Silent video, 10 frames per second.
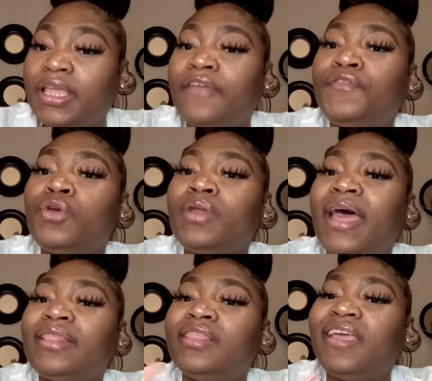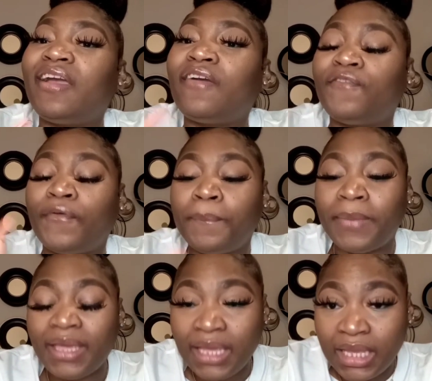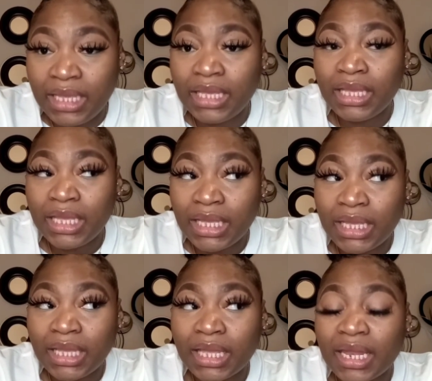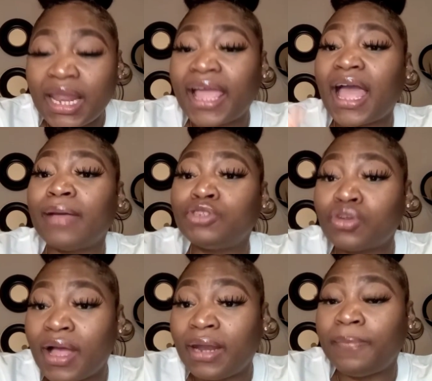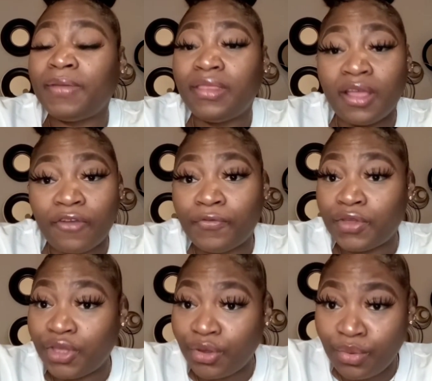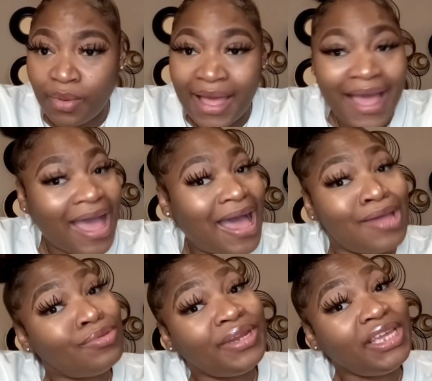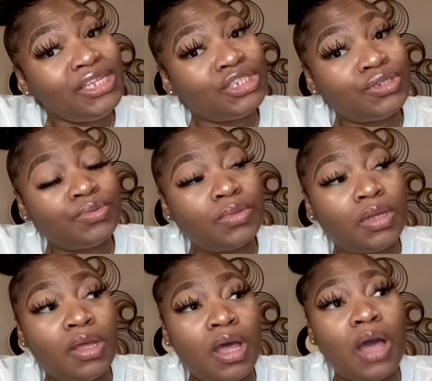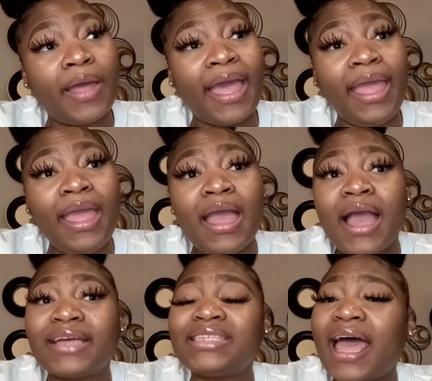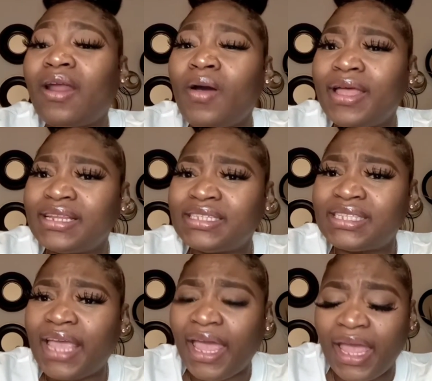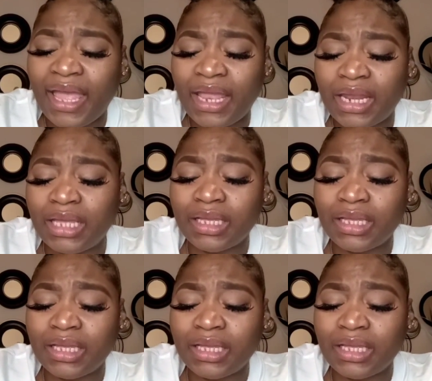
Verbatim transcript: if you're not there for me, like I'm trying to be there for you, I don't need you. Okay? Cuz I don't understand